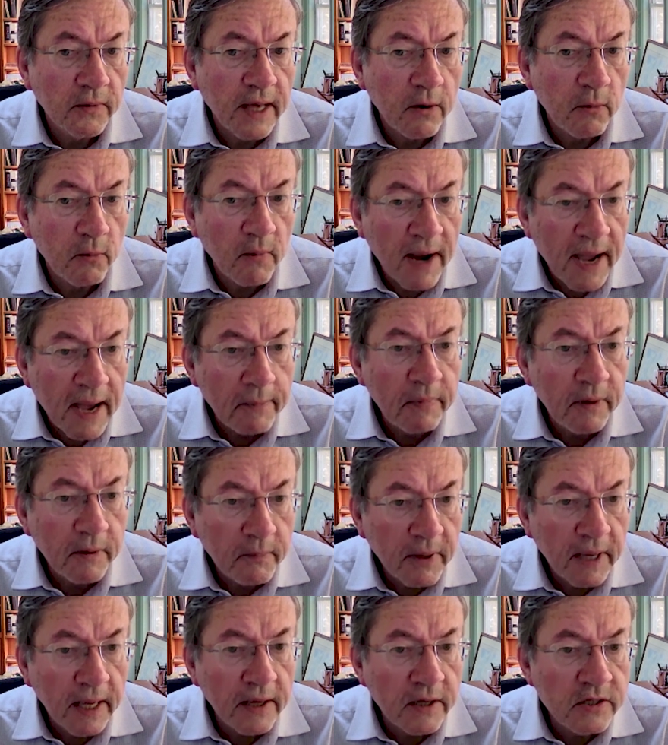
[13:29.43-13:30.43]
that
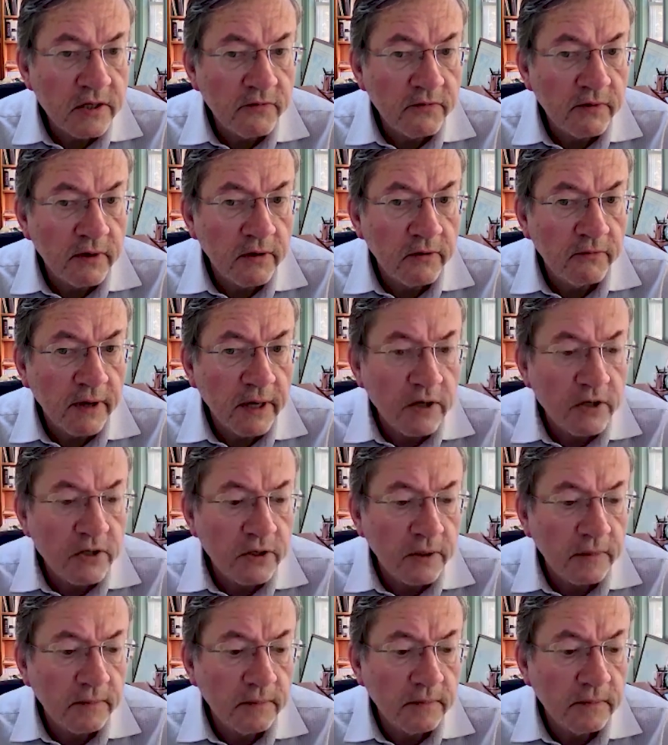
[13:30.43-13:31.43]
rapid pace of
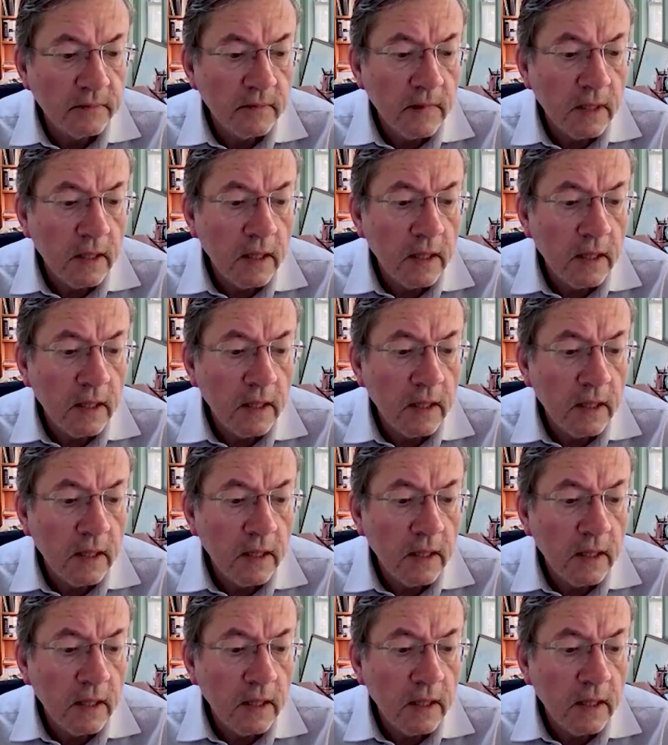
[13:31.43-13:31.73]
innovation?